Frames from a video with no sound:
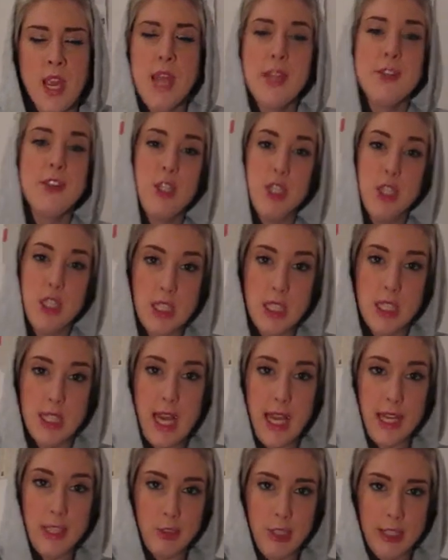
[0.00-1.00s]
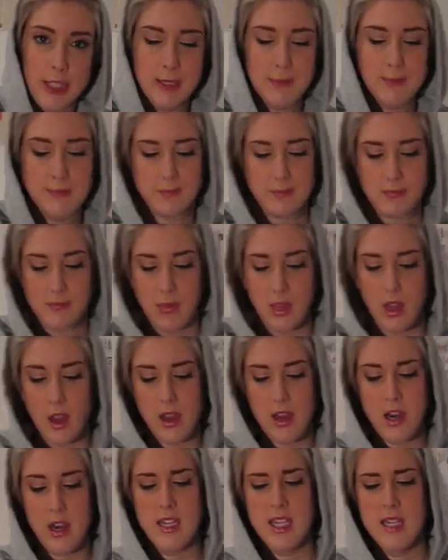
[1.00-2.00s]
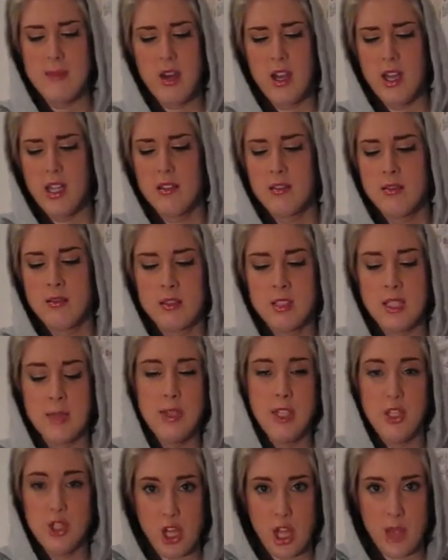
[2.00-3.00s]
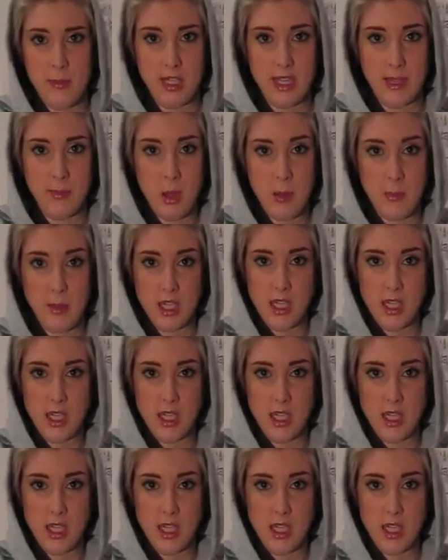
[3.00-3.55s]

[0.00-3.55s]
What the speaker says: So you just need that address. And I need because I'm in Germany at the moment,